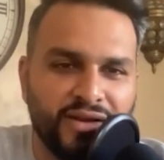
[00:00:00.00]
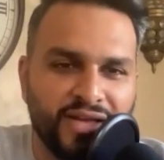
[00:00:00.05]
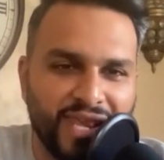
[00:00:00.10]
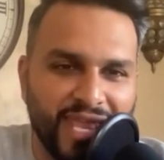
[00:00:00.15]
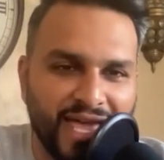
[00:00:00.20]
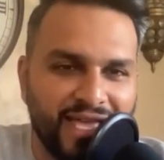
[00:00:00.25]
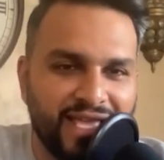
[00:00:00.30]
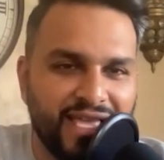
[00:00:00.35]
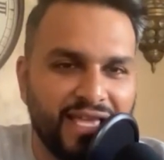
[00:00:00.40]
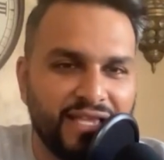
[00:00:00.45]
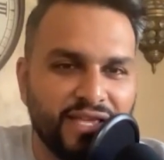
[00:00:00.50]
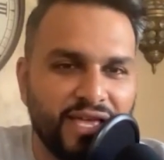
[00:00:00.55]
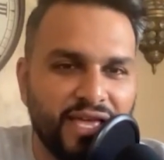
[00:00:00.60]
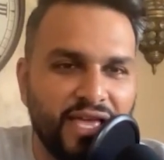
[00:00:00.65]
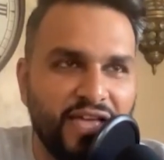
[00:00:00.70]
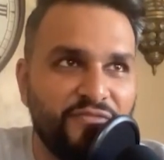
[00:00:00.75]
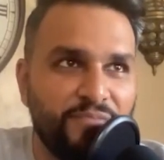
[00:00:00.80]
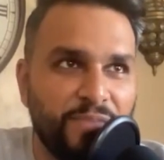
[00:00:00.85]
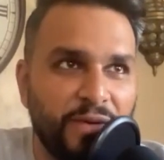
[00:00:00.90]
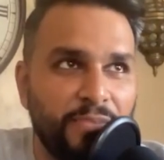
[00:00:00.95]
Like,
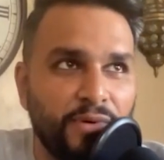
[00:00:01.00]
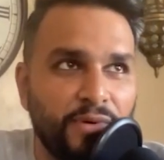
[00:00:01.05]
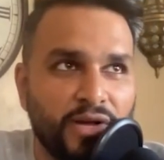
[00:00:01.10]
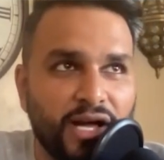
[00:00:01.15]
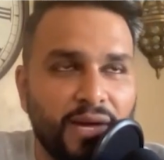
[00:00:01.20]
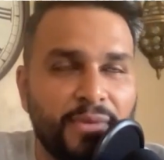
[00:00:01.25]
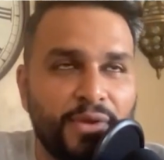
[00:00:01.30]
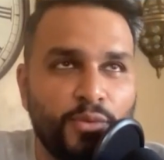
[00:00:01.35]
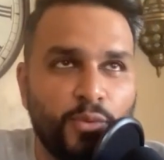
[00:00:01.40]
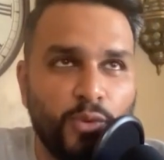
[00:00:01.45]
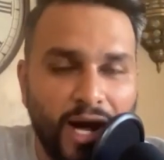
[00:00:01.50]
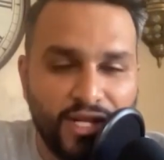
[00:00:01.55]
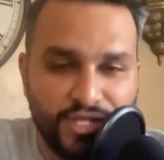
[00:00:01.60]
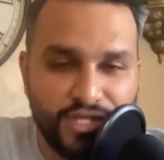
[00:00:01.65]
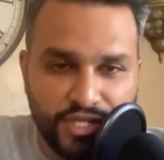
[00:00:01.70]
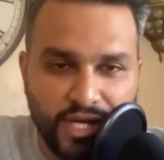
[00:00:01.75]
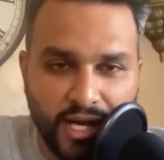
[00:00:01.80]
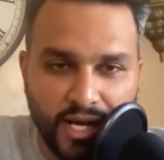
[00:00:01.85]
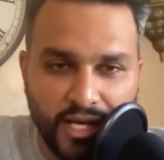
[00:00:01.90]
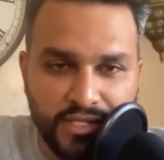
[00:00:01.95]
if people come and
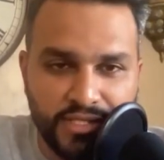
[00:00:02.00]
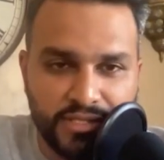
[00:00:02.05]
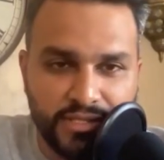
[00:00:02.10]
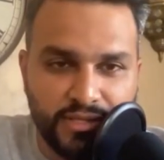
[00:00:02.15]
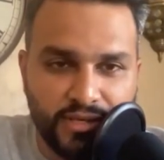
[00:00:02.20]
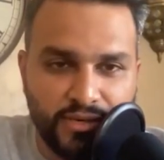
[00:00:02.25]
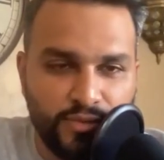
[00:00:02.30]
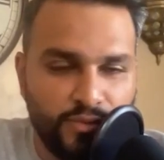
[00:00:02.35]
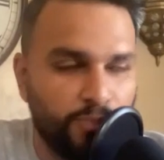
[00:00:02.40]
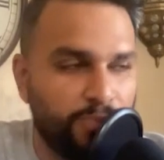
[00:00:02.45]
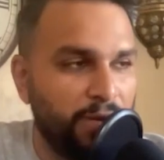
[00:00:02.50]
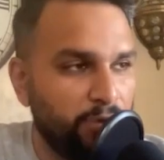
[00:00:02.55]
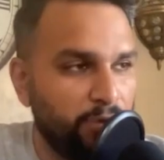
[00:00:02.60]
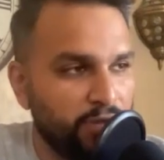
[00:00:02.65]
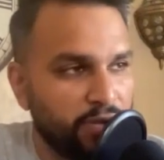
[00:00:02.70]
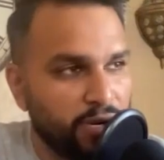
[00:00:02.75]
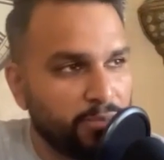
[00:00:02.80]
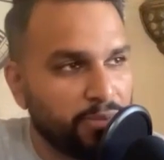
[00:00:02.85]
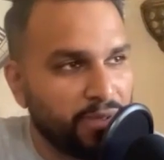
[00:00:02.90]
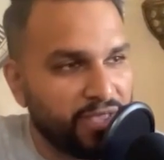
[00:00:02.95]
watch us, people
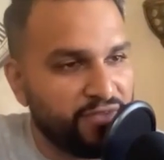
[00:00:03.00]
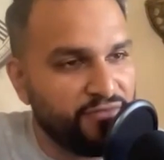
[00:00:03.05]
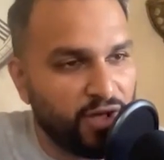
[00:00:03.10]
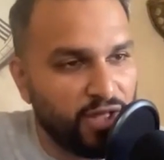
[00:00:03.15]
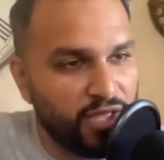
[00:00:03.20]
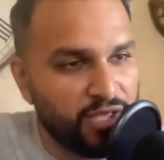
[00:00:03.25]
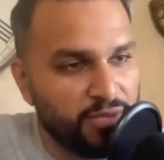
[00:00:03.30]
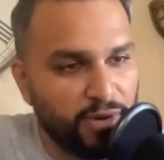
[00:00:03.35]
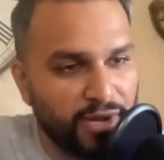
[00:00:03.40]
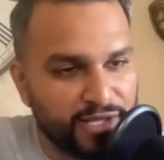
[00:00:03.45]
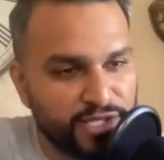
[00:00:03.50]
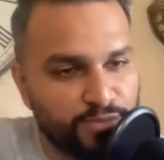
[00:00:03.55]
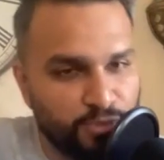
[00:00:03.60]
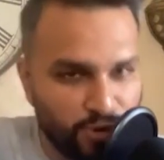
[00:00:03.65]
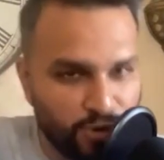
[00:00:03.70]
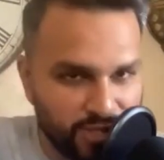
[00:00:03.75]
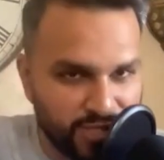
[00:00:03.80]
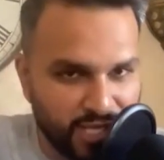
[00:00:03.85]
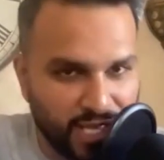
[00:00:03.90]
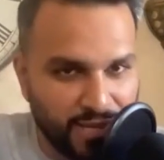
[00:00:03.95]
that are playing volleyball at
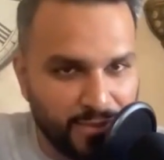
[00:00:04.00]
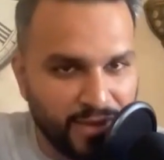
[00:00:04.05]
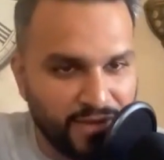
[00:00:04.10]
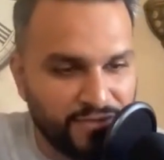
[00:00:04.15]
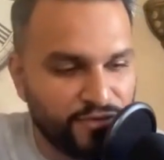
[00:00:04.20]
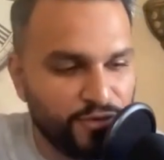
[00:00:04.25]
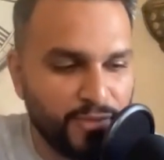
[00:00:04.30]
Sport Time,